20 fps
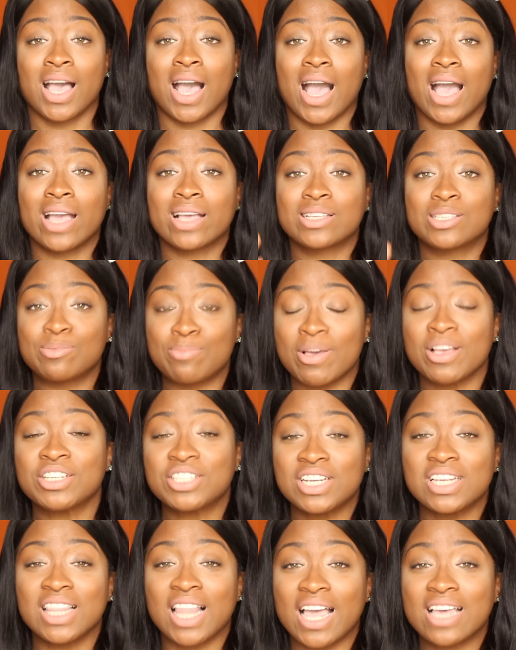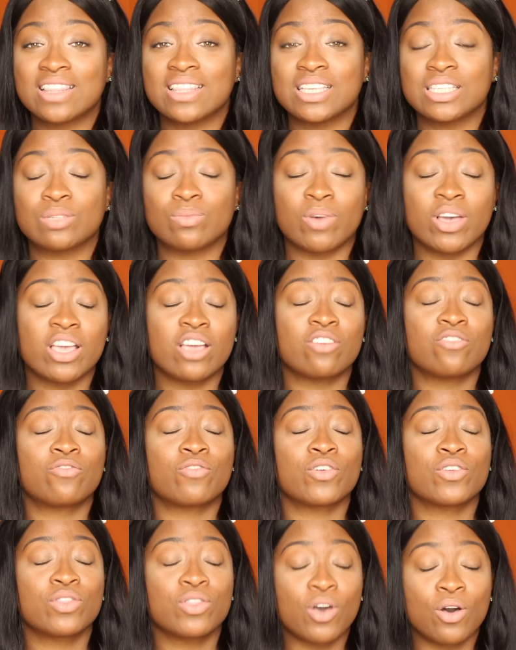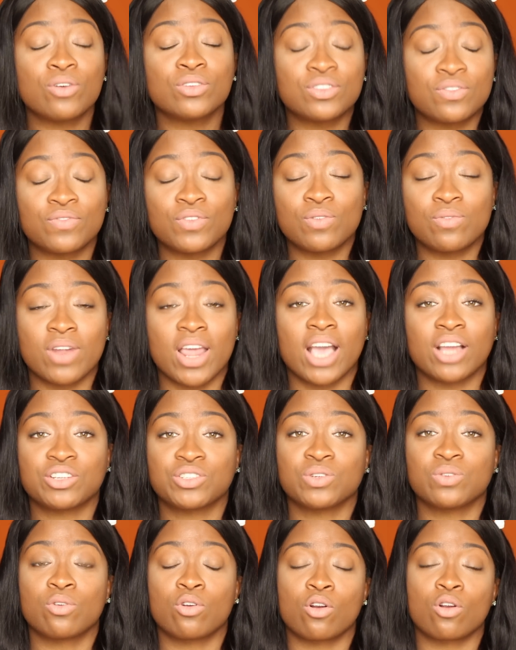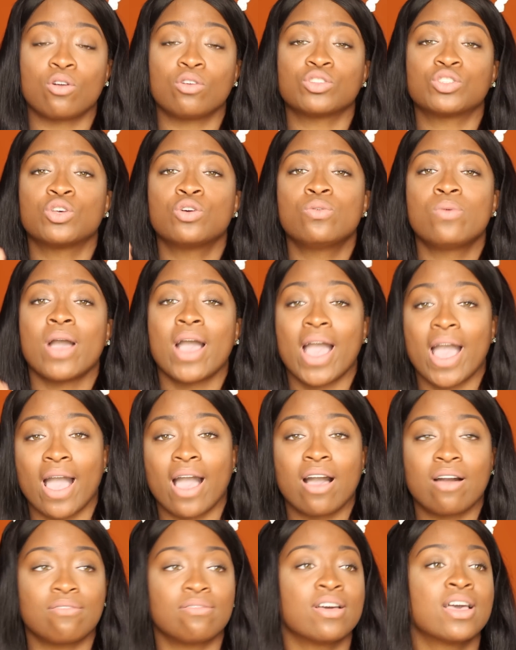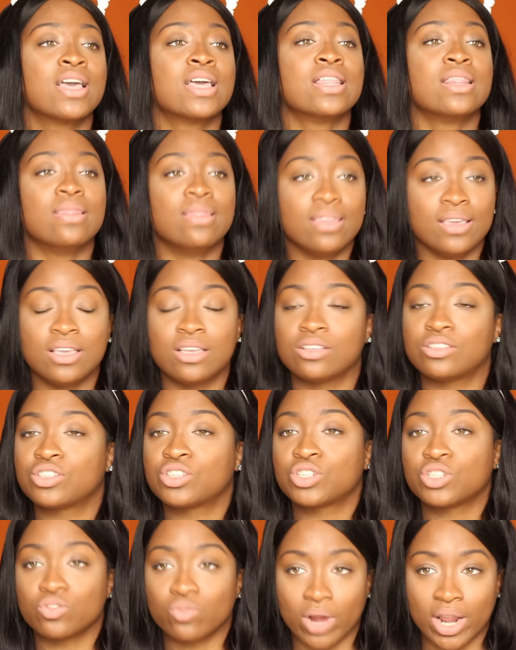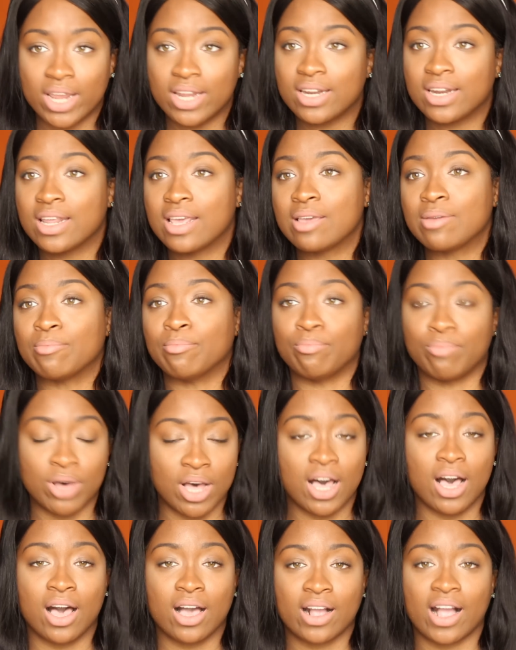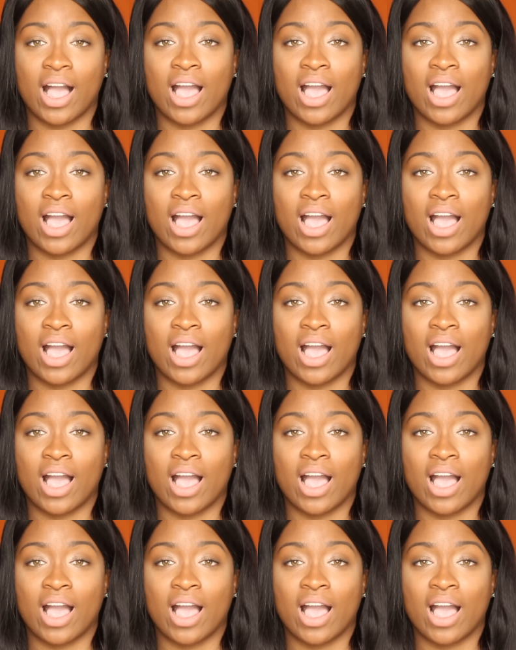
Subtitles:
I especially like this wig for those of you natural girls who have the straightening bug.